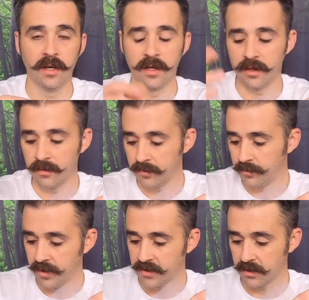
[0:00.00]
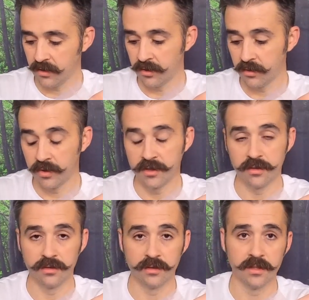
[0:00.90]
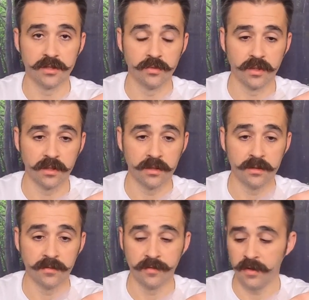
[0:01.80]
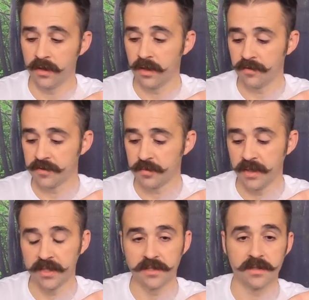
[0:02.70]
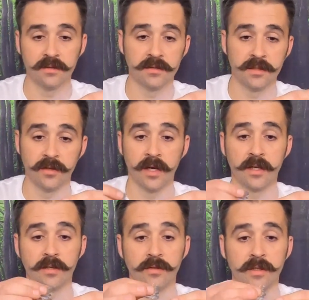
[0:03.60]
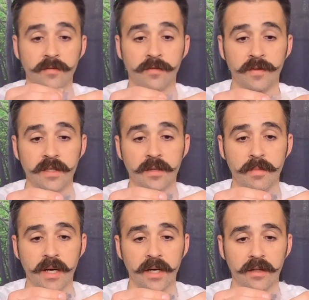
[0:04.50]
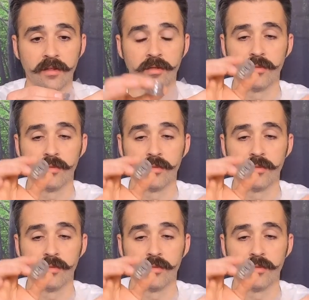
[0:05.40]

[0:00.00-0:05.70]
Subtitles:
And basically all you want to do is you want to leave enough space so that you can feed the bag